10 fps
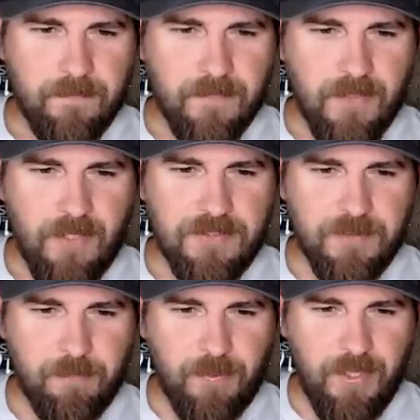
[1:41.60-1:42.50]

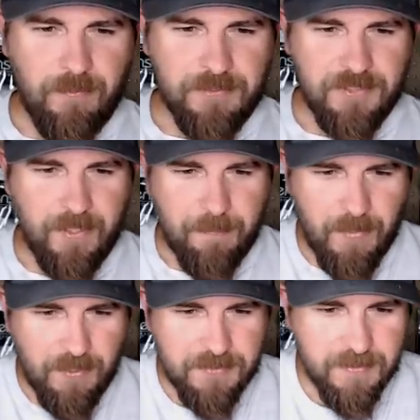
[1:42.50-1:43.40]
Austin Brown, what's up,
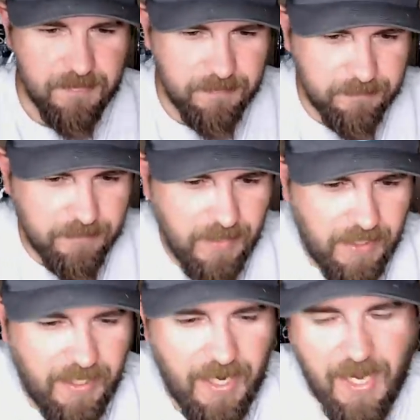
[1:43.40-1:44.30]
Austin? I
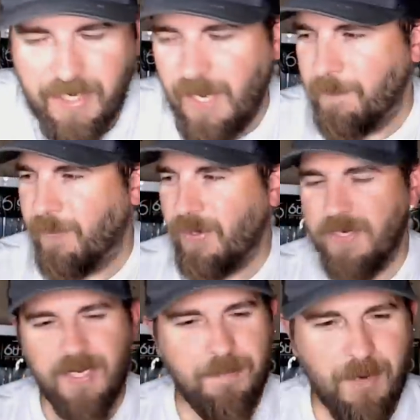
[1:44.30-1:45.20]
got a buddy
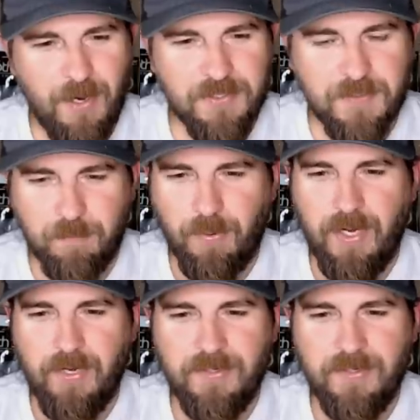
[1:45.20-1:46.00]
named Austin Brown.